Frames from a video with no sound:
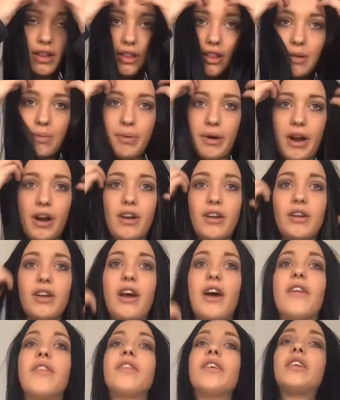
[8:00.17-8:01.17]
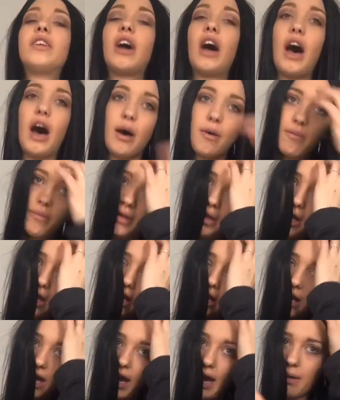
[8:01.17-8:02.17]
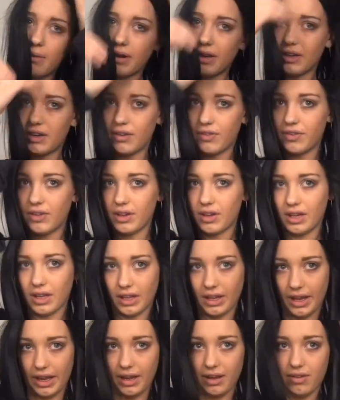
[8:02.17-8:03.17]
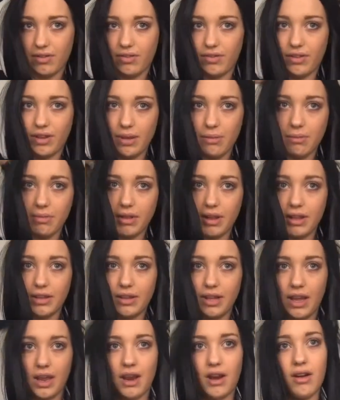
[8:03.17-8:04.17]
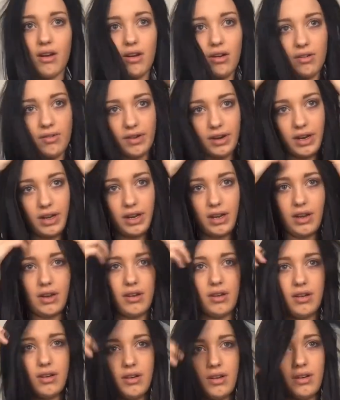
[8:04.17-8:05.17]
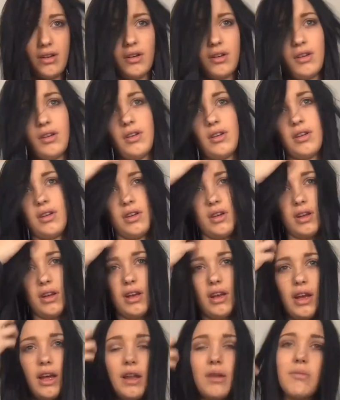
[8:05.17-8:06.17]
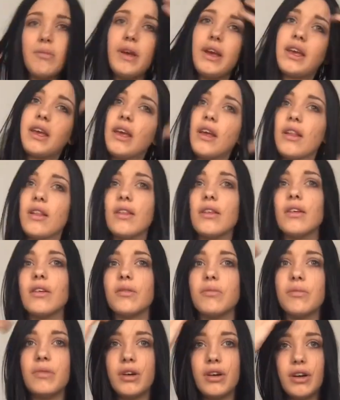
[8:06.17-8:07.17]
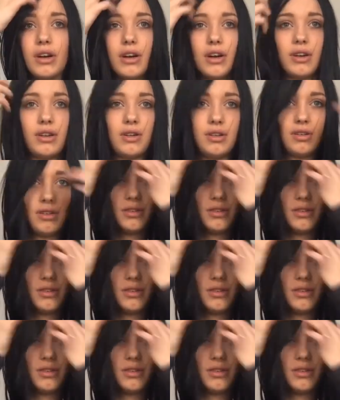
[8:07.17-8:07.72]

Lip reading: the part on the top. I wonder if you can like flip this hair over here. And make it look more